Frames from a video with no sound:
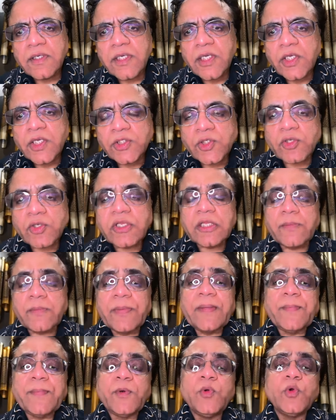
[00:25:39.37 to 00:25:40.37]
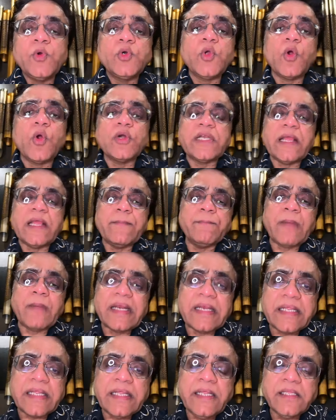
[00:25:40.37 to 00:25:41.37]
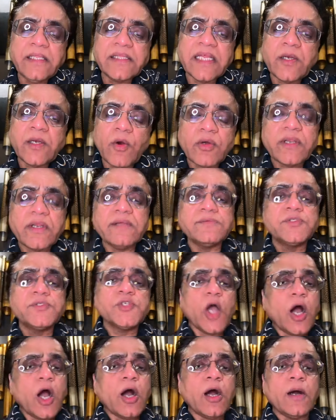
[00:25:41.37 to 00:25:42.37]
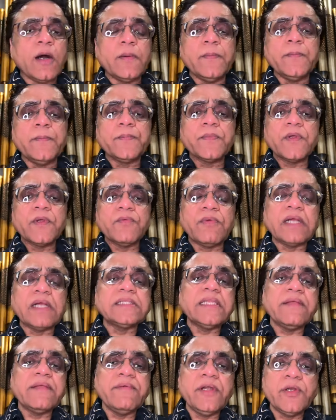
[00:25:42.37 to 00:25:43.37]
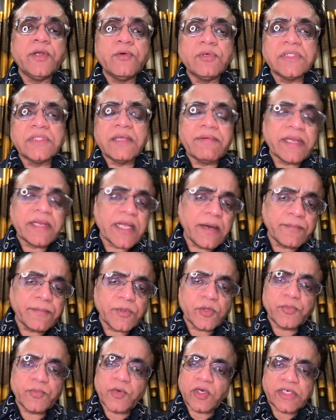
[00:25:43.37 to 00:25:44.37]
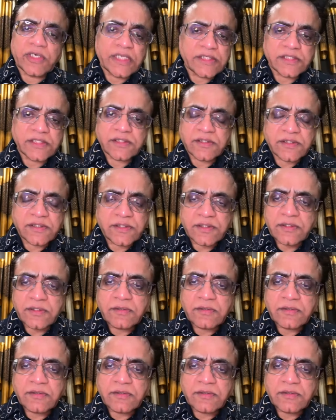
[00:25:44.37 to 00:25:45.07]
So now the people who don't have money, they don't have job, what they will do, they will come to protest